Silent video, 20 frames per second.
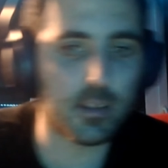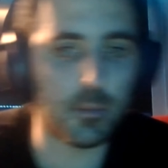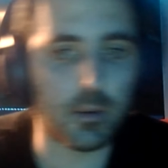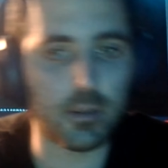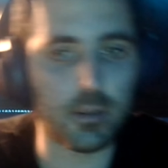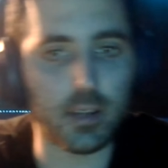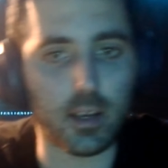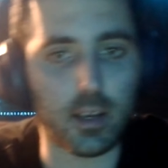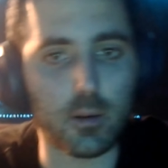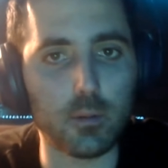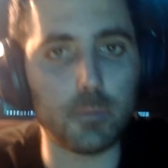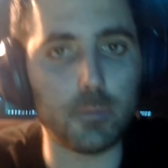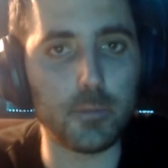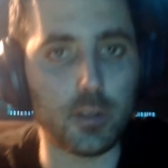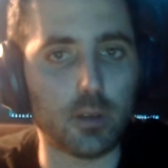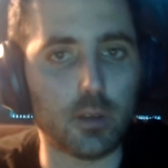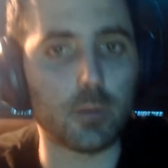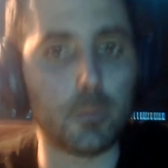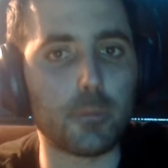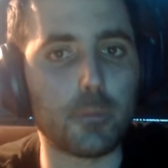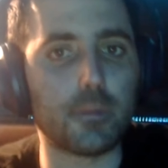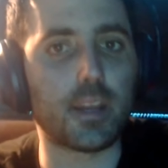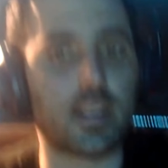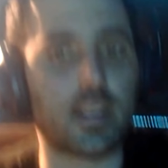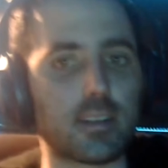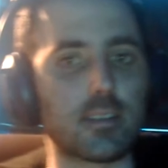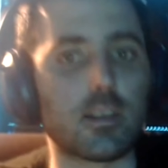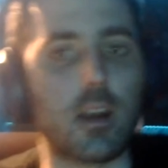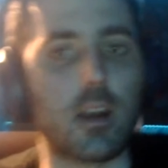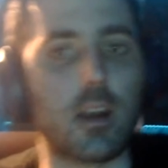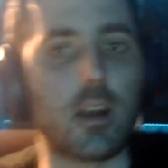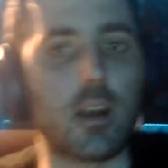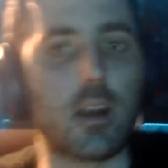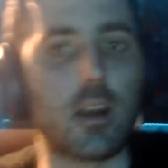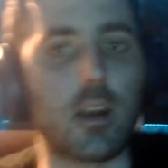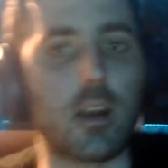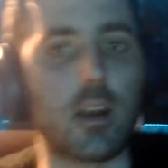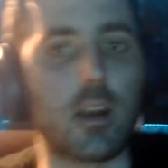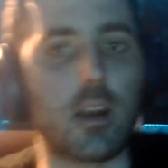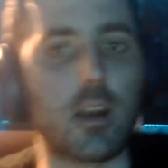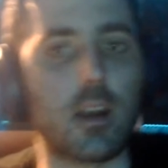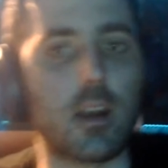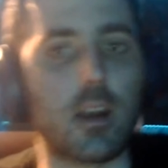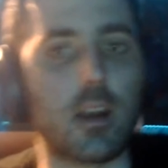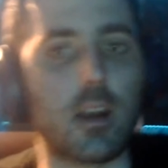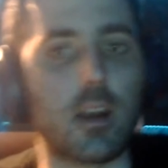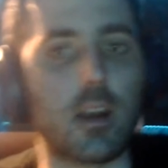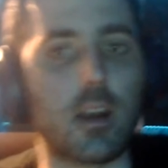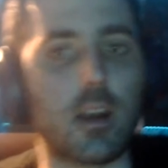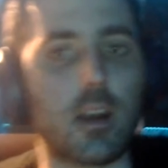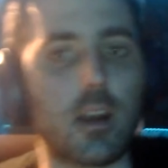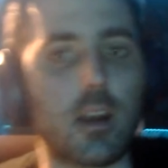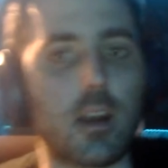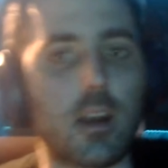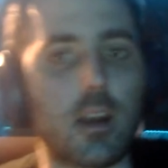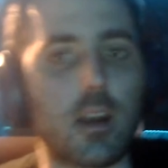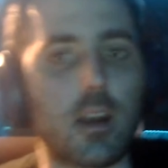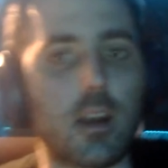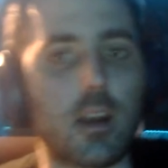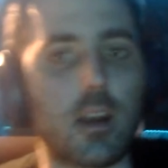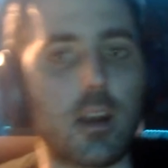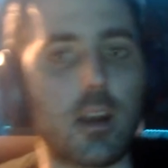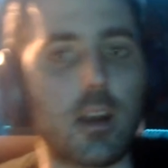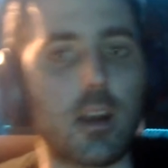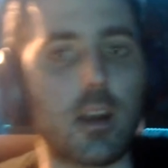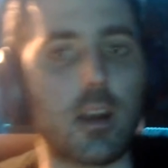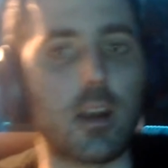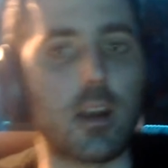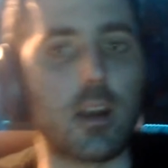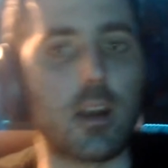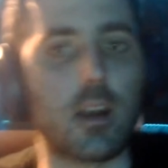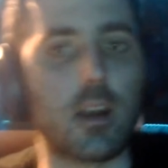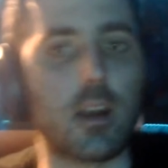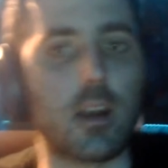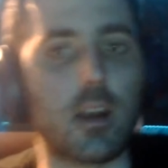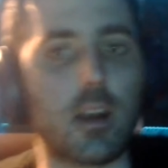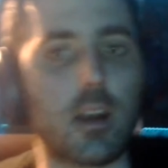makes someone like to talk a lot. I